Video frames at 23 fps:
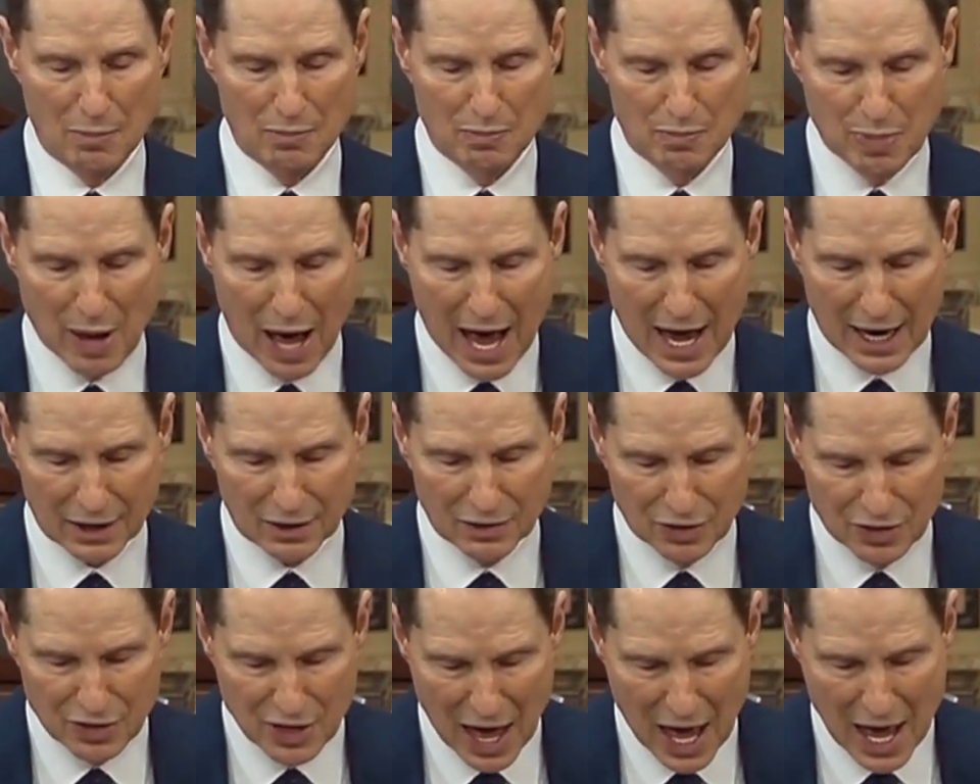Back
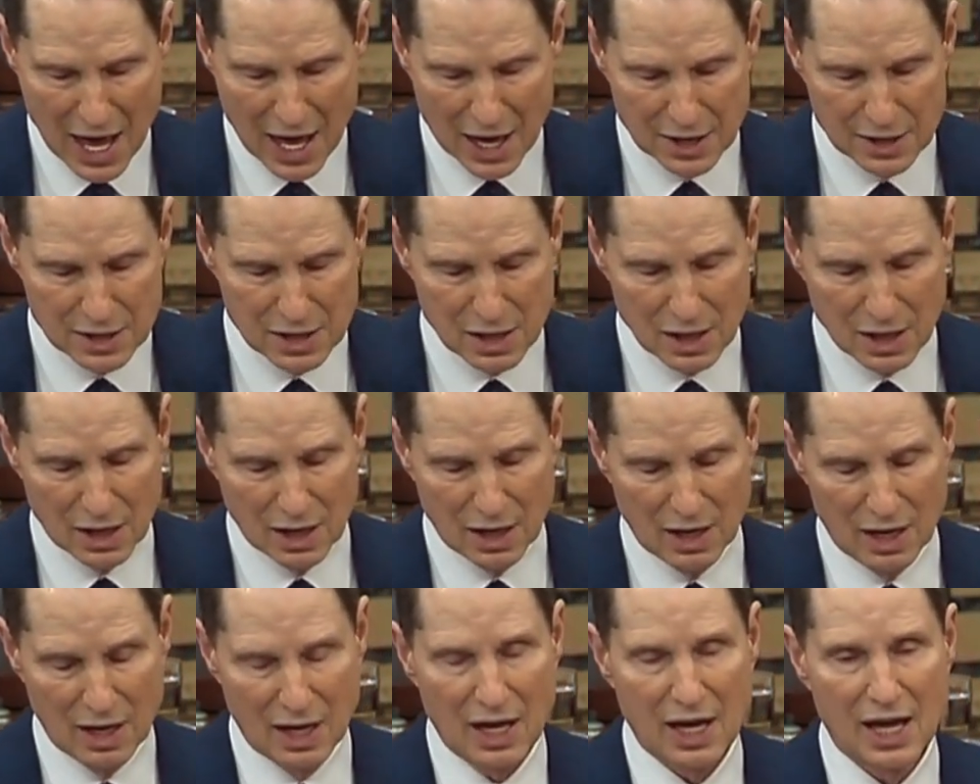then,
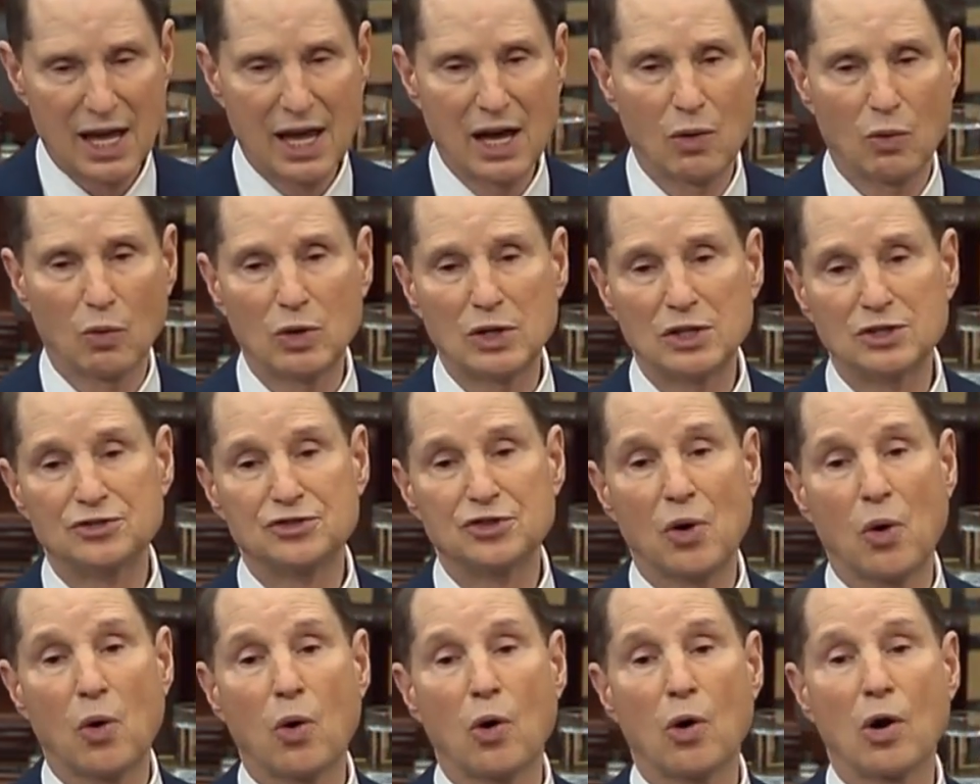it was
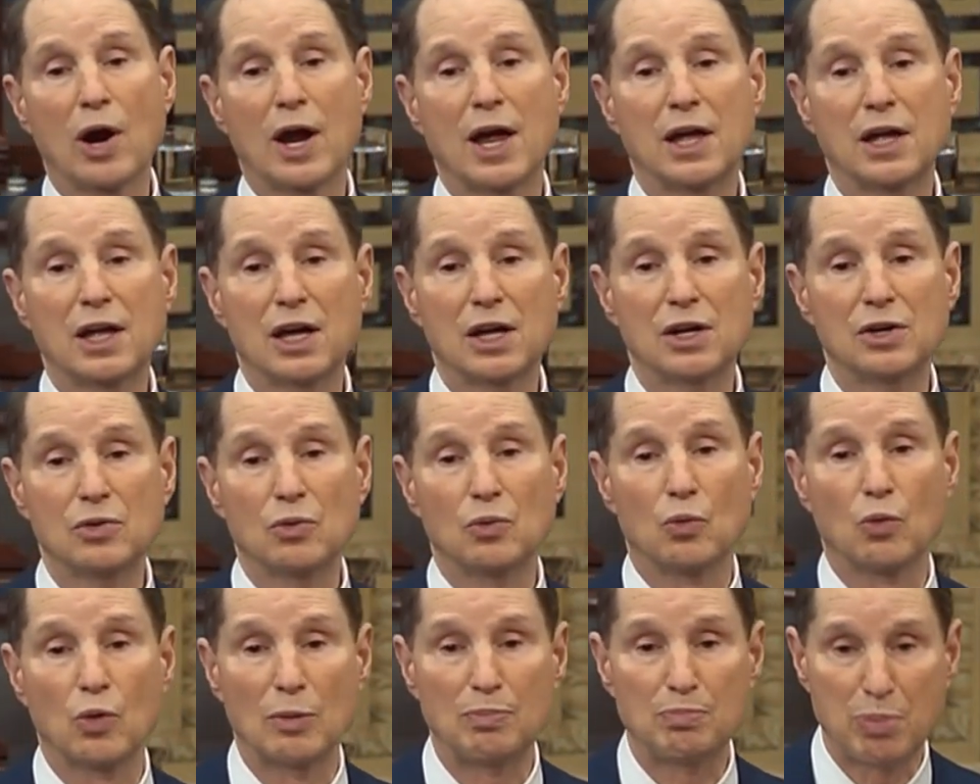Oregon
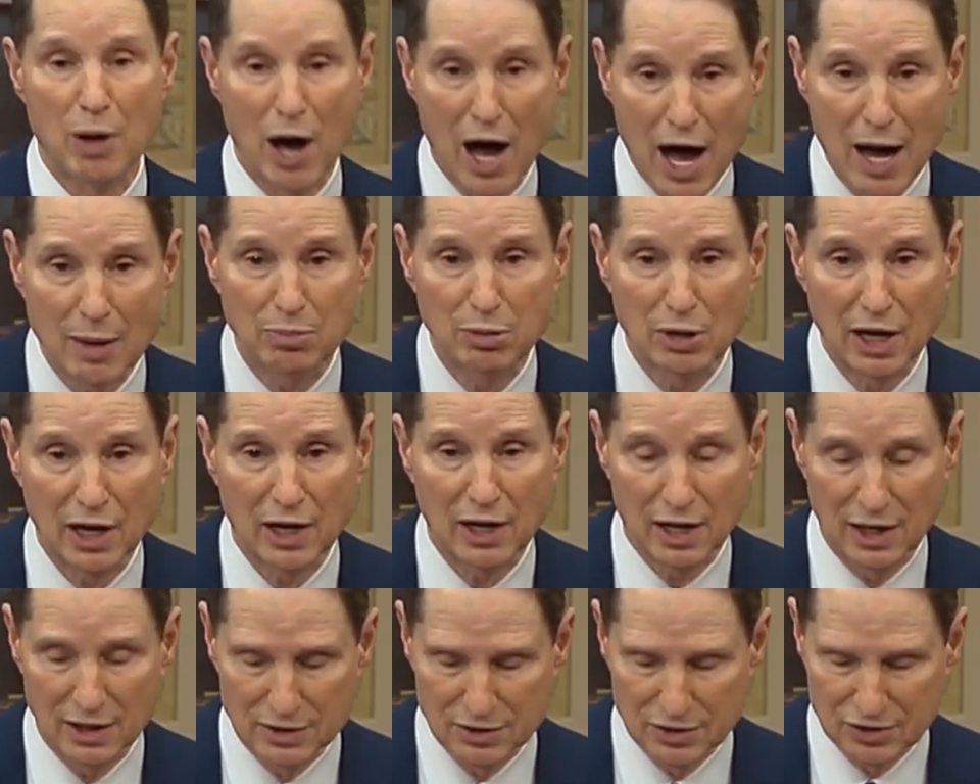
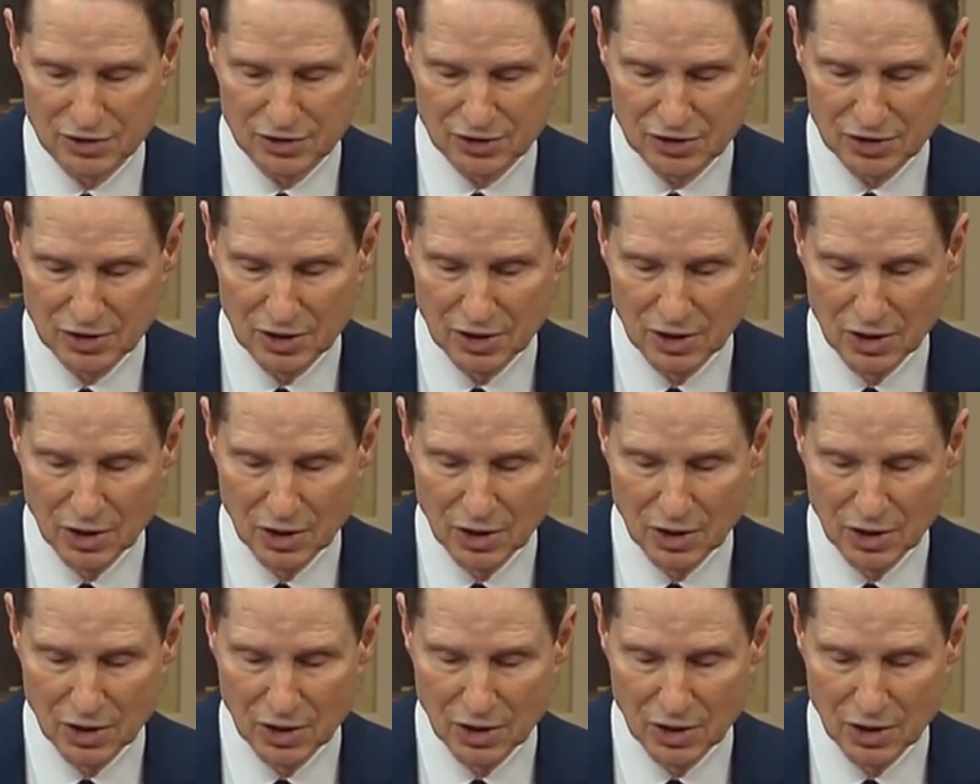Republicans